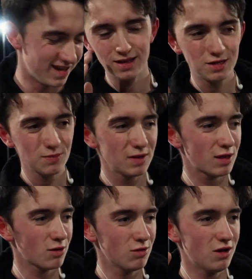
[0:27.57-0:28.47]
It took me
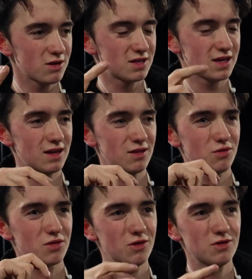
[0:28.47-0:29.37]
so long to get it
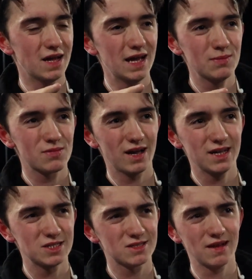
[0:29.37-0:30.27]
those 2 times I
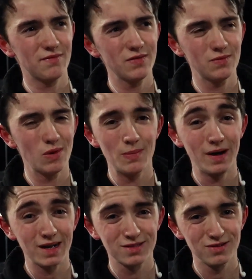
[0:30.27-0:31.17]
just never even went
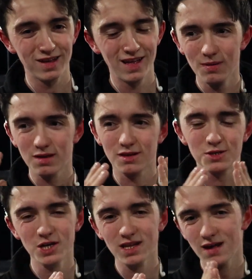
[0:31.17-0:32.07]
back to it, but it's a
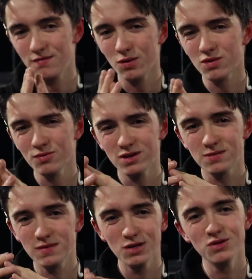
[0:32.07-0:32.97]
trick that I've always wanted
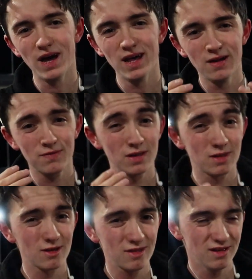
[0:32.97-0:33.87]
to be good at and have
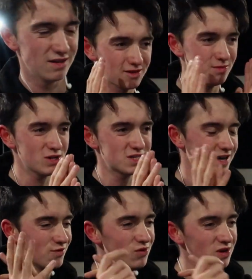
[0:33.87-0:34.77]
consistent. So I'm going to try to